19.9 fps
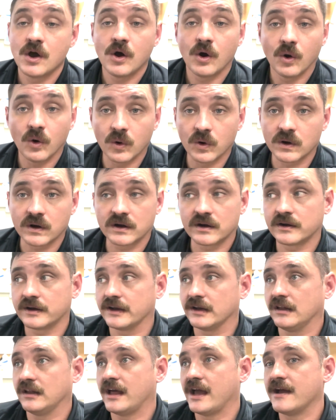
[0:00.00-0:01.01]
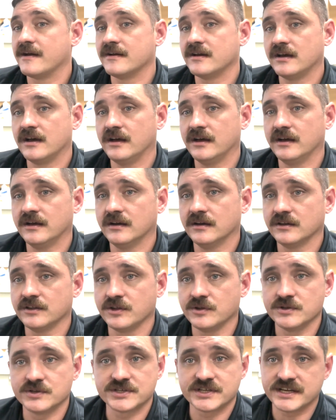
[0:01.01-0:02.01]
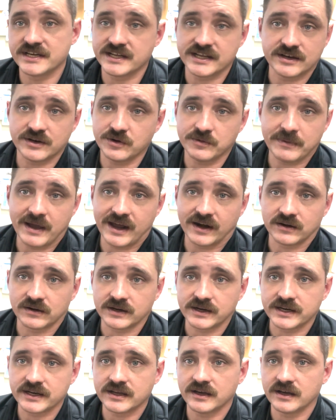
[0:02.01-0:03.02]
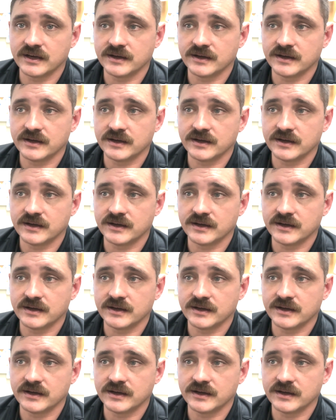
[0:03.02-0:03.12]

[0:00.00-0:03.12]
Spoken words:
or it'll have you just need to get a new battery.